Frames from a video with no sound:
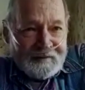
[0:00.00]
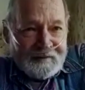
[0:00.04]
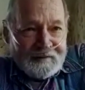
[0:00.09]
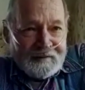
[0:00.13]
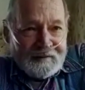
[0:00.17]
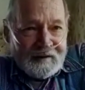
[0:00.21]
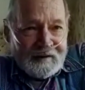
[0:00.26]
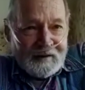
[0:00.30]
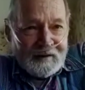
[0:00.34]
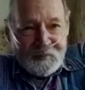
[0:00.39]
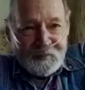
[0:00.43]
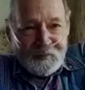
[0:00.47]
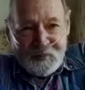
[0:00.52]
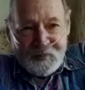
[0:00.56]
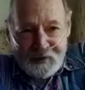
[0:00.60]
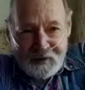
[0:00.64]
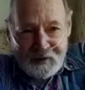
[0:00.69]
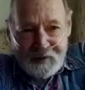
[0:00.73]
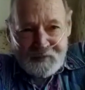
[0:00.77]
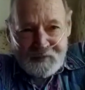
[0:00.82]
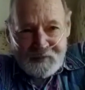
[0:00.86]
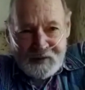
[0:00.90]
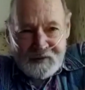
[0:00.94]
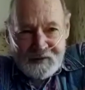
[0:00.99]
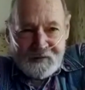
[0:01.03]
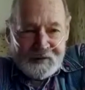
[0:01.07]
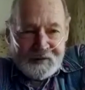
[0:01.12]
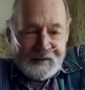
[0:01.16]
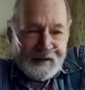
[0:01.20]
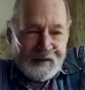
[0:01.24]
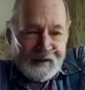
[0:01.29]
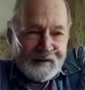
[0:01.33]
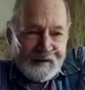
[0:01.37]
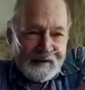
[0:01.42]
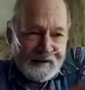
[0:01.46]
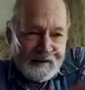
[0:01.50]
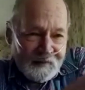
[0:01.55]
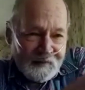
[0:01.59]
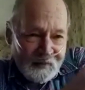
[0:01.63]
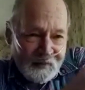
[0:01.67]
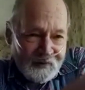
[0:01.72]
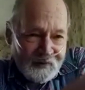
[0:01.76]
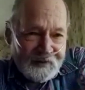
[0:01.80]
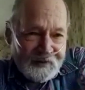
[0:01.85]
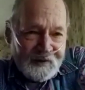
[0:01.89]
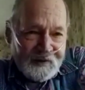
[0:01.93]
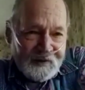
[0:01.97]
And probably when they had it
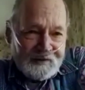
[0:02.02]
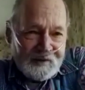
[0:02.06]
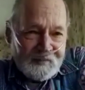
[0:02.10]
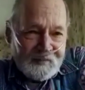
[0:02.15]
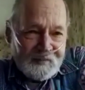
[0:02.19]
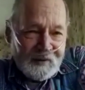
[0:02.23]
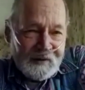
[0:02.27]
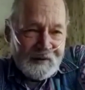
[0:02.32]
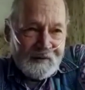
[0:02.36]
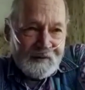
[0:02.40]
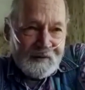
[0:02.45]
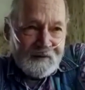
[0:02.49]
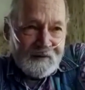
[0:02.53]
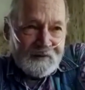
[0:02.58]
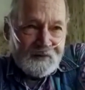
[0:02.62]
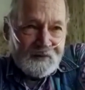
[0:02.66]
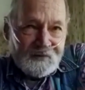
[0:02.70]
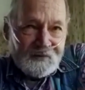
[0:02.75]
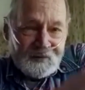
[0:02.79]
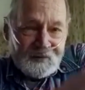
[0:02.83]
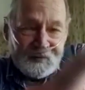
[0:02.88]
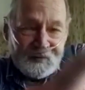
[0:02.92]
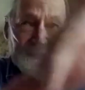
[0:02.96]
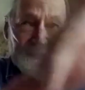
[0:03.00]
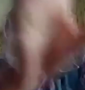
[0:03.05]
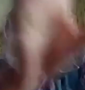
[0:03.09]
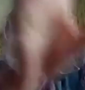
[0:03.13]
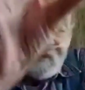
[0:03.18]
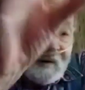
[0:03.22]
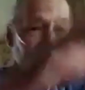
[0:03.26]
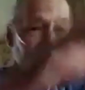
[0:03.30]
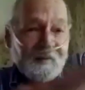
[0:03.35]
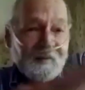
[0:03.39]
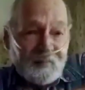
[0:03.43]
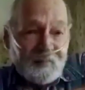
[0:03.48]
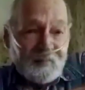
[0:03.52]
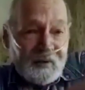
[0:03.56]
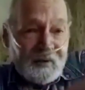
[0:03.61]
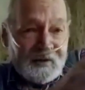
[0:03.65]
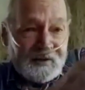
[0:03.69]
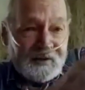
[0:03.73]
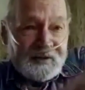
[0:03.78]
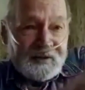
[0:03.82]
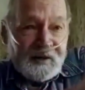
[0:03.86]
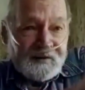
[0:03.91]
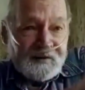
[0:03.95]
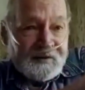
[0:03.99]
protected by all those
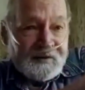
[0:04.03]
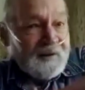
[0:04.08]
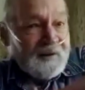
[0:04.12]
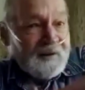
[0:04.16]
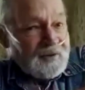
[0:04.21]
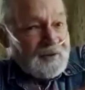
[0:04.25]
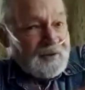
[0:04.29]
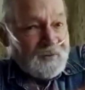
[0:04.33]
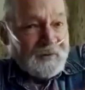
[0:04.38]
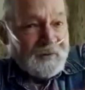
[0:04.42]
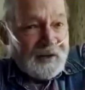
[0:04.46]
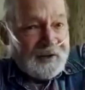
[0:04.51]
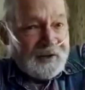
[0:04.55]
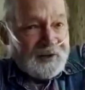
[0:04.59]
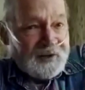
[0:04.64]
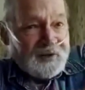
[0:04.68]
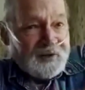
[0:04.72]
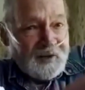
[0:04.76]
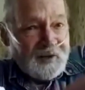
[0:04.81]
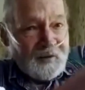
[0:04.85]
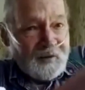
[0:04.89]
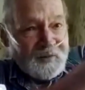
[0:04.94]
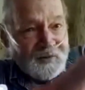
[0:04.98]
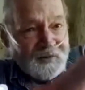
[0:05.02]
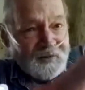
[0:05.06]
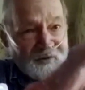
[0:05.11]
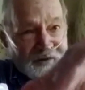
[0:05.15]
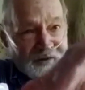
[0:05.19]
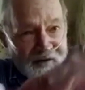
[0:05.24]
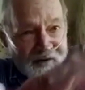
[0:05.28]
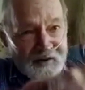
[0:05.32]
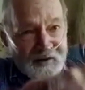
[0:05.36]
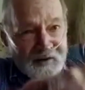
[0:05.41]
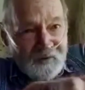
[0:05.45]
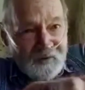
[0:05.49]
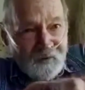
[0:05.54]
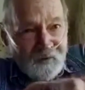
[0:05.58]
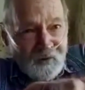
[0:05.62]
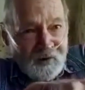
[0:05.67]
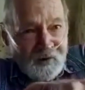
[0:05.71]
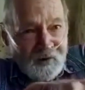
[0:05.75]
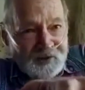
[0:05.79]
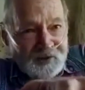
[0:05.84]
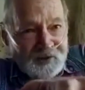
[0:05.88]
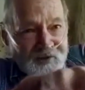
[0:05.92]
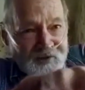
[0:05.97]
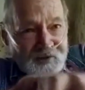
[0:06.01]
planes out there is when they stopped doing the air
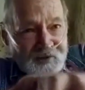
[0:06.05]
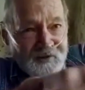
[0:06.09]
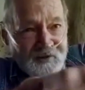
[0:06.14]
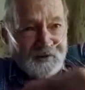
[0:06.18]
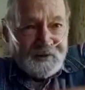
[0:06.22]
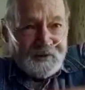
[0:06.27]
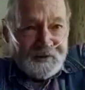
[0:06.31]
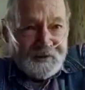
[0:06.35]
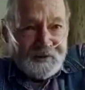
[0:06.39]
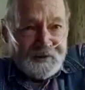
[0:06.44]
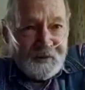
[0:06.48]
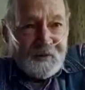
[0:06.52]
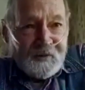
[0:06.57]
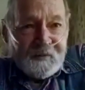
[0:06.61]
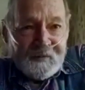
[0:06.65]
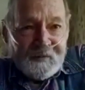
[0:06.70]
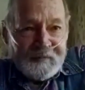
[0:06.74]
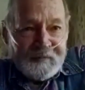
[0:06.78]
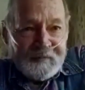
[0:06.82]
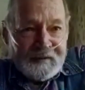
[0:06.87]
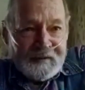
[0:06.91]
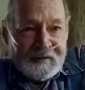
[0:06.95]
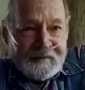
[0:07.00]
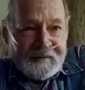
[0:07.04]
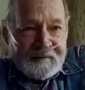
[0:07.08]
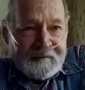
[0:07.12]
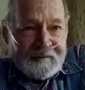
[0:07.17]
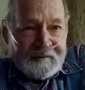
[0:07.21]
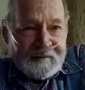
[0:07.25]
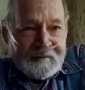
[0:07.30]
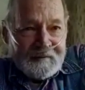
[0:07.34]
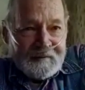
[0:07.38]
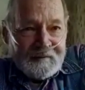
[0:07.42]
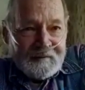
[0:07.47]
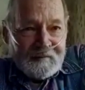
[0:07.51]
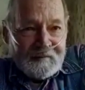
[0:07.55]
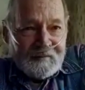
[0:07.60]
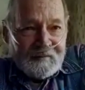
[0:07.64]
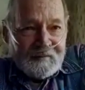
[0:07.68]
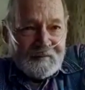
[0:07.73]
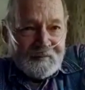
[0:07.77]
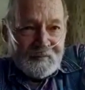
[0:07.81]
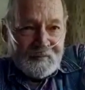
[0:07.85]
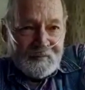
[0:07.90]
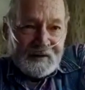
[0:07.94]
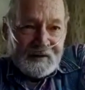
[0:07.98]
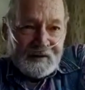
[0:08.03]
watches here too.
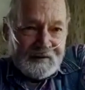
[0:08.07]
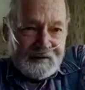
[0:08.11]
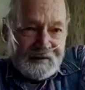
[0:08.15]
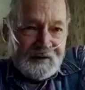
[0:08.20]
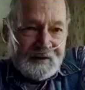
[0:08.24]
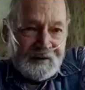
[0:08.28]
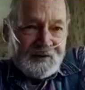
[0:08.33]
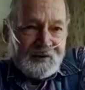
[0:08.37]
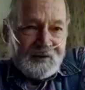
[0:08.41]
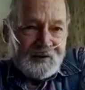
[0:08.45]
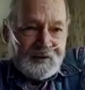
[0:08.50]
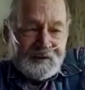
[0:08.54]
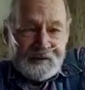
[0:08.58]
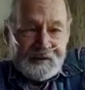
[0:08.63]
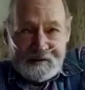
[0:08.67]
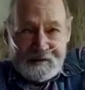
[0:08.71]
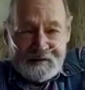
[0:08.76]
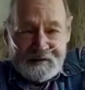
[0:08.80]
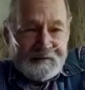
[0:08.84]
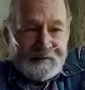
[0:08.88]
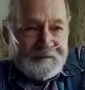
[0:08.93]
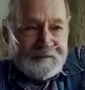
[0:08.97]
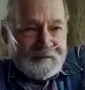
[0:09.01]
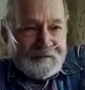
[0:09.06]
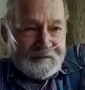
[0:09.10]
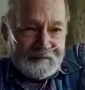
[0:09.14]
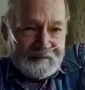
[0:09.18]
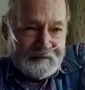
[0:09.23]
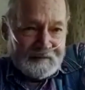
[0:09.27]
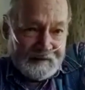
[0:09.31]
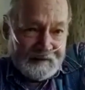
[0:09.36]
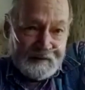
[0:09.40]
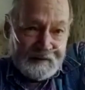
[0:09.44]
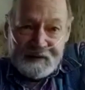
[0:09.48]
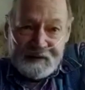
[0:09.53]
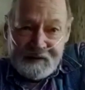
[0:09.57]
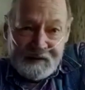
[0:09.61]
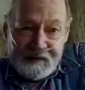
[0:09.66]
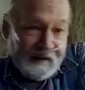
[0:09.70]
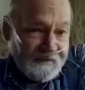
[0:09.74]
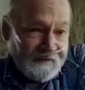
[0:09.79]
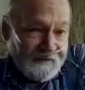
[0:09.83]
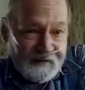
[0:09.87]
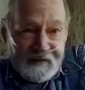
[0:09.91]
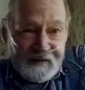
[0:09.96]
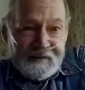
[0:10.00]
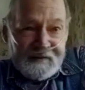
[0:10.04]
But initially, they didn't
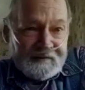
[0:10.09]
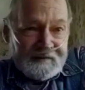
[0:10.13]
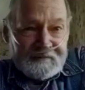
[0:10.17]
have that.